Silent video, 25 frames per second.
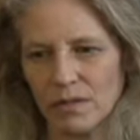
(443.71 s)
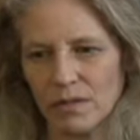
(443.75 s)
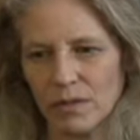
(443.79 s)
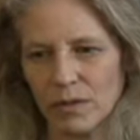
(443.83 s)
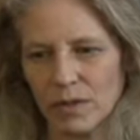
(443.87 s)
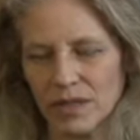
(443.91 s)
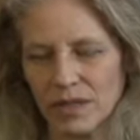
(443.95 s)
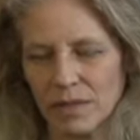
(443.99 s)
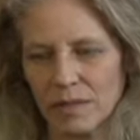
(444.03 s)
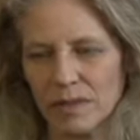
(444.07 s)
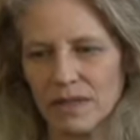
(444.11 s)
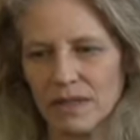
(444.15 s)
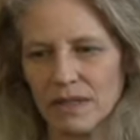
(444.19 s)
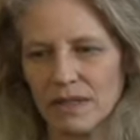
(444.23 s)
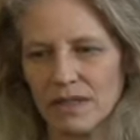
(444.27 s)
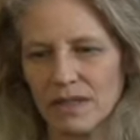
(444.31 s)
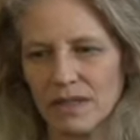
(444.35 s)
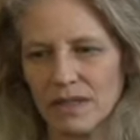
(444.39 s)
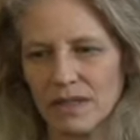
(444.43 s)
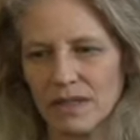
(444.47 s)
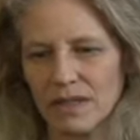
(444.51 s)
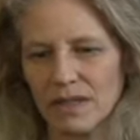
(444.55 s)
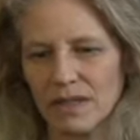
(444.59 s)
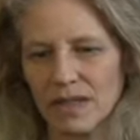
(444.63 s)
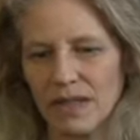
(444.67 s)
voice
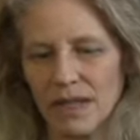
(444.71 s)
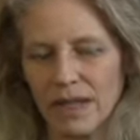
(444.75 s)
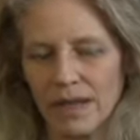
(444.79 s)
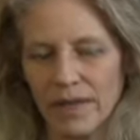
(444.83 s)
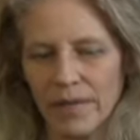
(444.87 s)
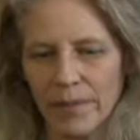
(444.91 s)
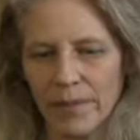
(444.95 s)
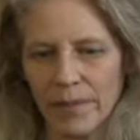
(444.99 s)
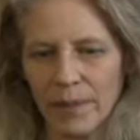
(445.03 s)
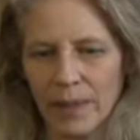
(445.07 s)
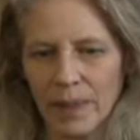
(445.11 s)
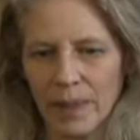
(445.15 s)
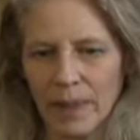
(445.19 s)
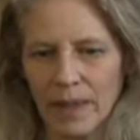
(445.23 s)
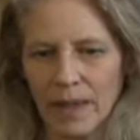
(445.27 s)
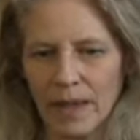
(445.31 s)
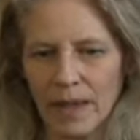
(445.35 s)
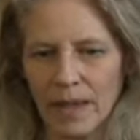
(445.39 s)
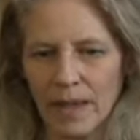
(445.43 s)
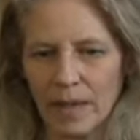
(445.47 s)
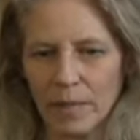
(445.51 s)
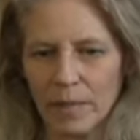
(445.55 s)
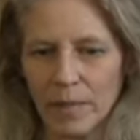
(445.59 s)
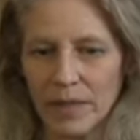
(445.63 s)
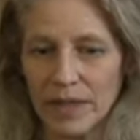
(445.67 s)
messages.
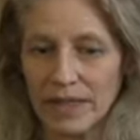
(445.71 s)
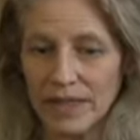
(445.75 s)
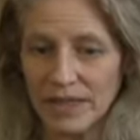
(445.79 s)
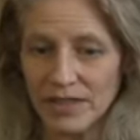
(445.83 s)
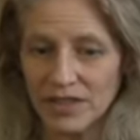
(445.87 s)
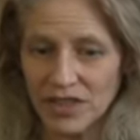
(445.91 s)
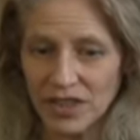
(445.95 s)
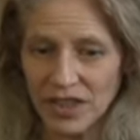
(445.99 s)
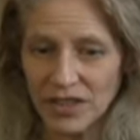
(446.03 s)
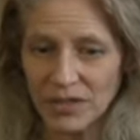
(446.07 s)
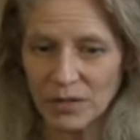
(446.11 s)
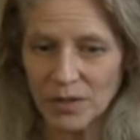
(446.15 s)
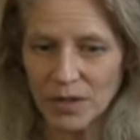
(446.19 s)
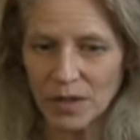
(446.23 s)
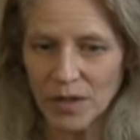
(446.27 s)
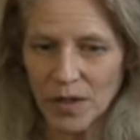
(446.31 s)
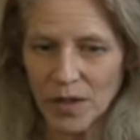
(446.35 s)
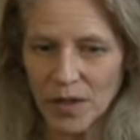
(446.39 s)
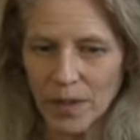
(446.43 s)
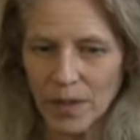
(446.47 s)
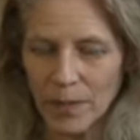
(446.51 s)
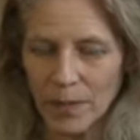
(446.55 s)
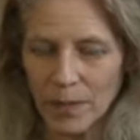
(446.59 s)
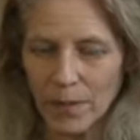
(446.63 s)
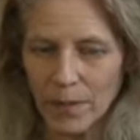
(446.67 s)
But in
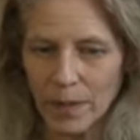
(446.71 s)
general,